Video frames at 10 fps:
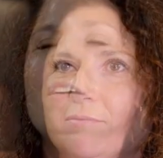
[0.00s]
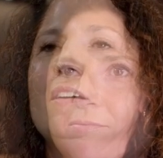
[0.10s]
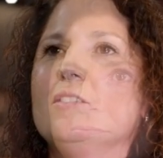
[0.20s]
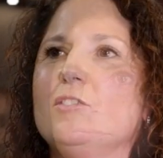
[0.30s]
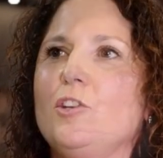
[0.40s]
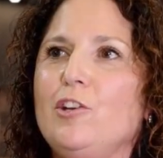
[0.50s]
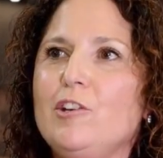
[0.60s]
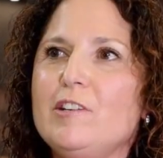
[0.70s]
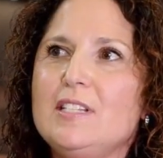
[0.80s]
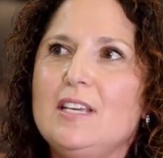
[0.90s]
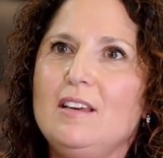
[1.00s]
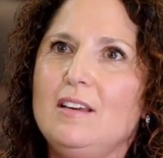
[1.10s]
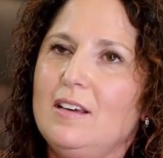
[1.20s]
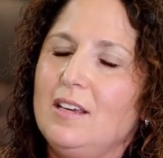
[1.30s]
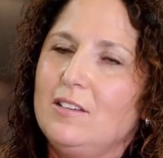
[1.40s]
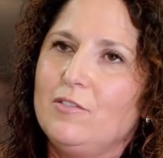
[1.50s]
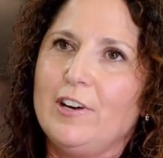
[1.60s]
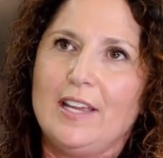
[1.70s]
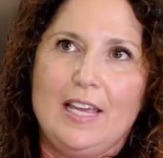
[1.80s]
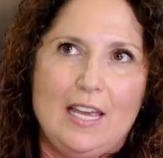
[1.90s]
Security is
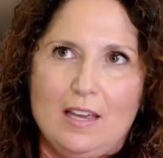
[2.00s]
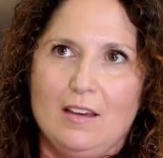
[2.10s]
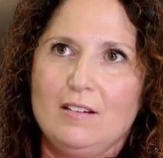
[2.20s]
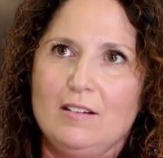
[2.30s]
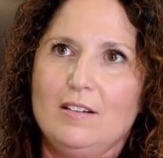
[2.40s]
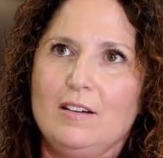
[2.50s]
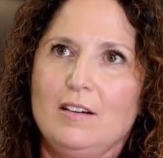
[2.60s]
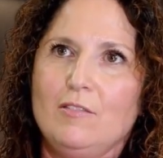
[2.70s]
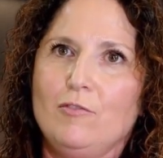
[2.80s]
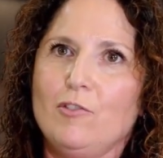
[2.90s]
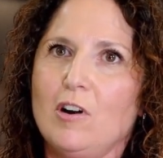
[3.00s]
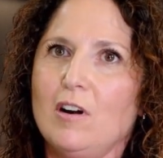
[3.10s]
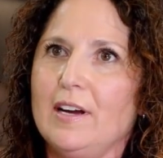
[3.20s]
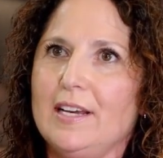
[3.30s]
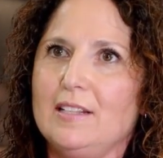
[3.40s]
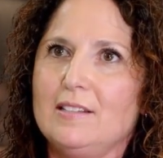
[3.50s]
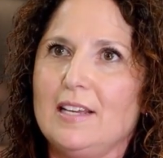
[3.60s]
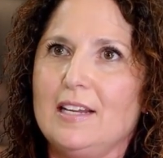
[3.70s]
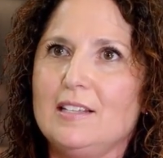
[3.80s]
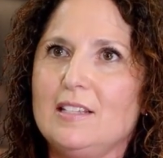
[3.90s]
very key for our clients,
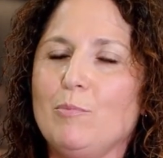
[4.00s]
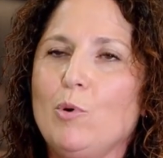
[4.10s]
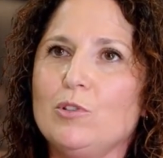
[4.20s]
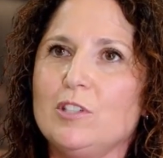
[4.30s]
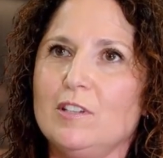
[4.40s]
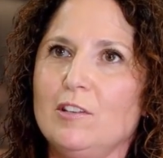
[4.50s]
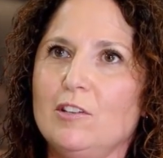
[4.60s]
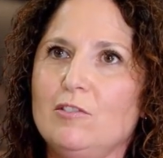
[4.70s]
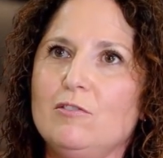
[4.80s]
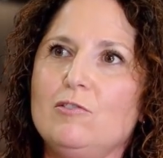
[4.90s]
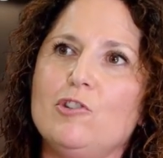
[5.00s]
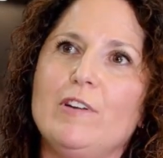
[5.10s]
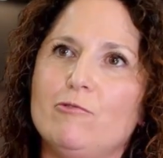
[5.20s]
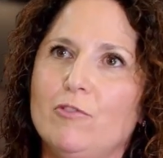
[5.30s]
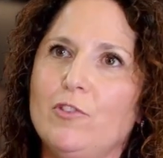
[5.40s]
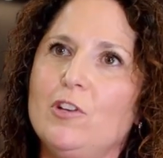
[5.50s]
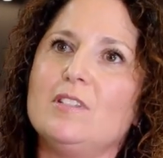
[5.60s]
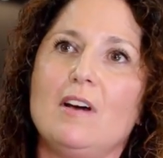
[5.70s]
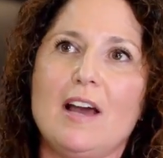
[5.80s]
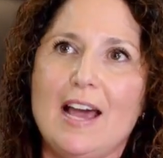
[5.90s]
and it's important that during the reviews
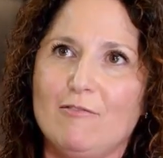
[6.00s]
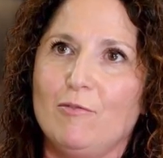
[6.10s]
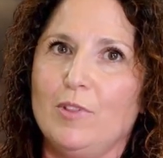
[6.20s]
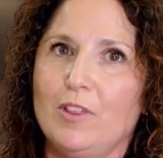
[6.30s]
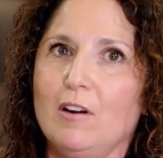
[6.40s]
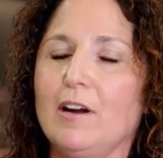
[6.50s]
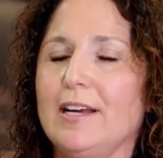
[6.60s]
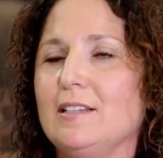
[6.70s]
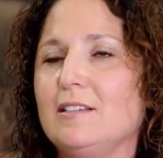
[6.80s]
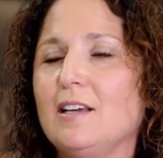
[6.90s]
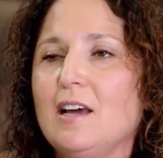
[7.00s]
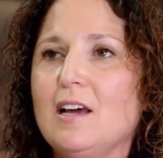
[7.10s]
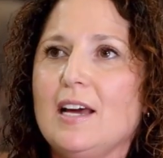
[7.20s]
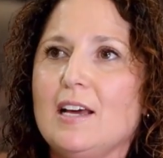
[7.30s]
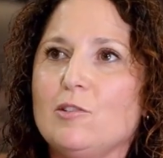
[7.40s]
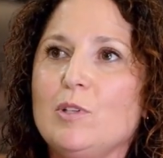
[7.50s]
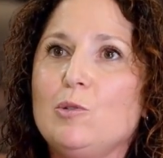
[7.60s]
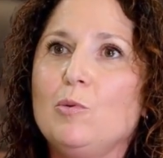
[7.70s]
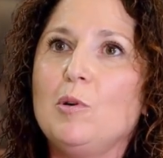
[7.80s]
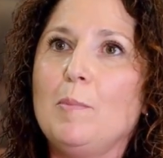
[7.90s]
that I have with the clients, as we
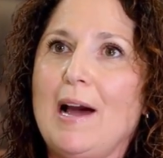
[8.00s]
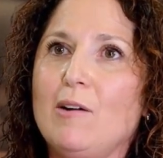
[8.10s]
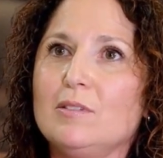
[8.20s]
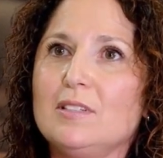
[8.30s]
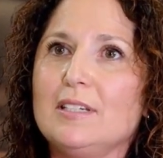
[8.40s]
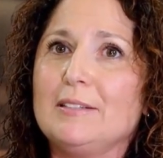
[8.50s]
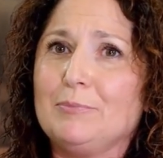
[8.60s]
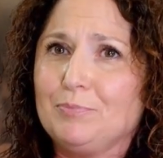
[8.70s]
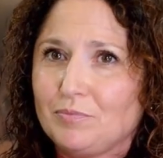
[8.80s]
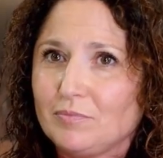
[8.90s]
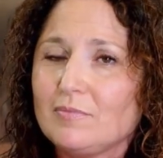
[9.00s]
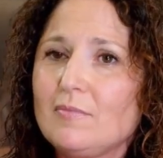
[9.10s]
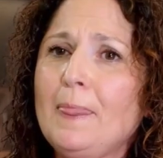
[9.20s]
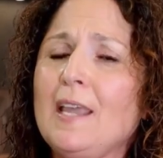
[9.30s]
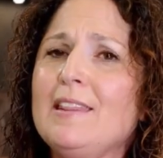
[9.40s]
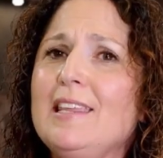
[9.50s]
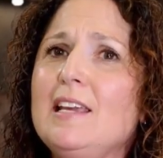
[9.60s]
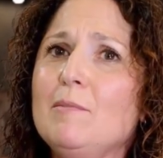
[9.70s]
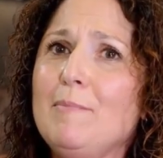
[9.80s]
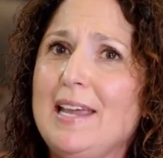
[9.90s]
talk about
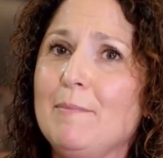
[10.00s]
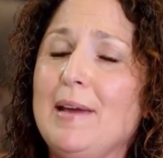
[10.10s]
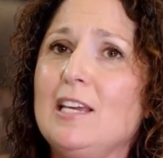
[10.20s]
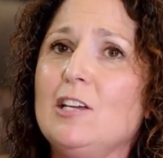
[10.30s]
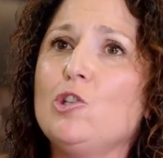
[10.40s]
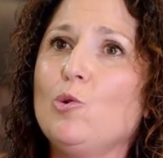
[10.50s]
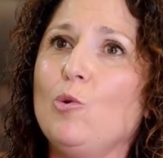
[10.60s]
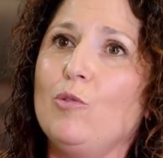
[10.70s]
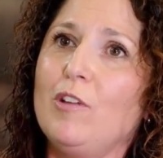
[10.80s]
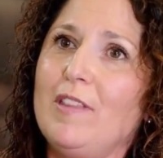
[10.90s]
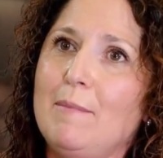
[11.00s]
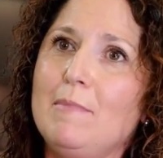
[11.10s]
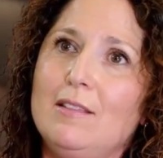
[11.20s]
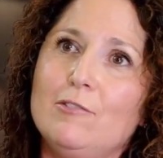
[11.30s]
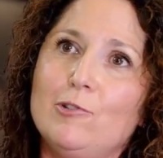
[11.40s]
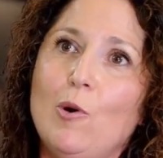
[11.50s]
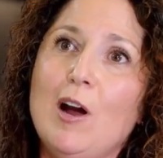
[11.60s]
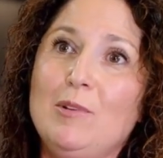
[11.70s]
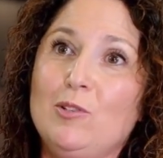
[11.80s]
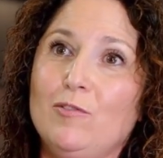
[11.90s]
making sure that they meet the requirements of